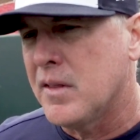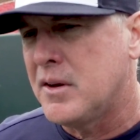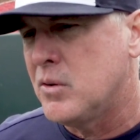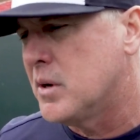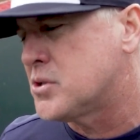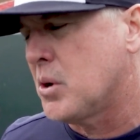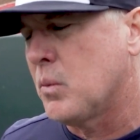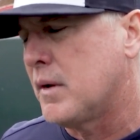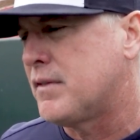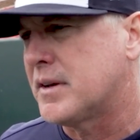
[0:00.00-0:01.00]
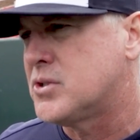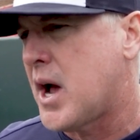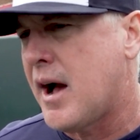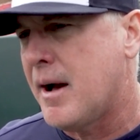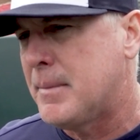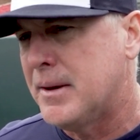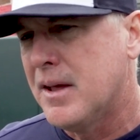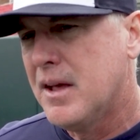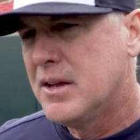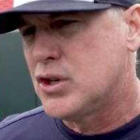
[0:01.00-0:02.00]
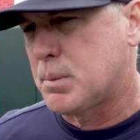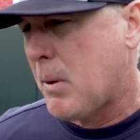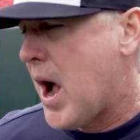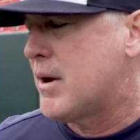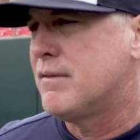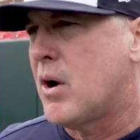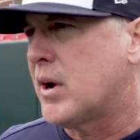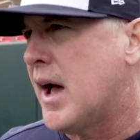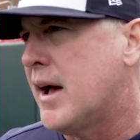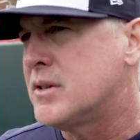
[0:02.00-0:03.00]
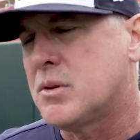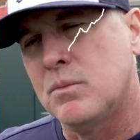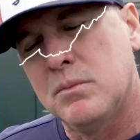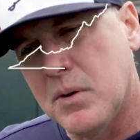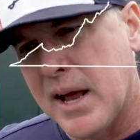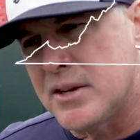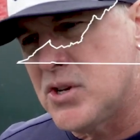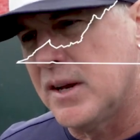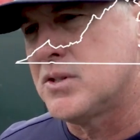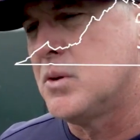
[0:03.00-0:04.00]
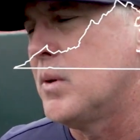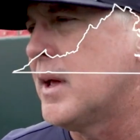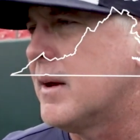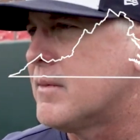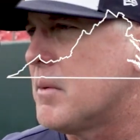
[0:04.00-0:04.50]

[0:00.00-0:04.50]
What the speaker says: They do a terrific job, and just proud of our guys. And we got a chance to do it again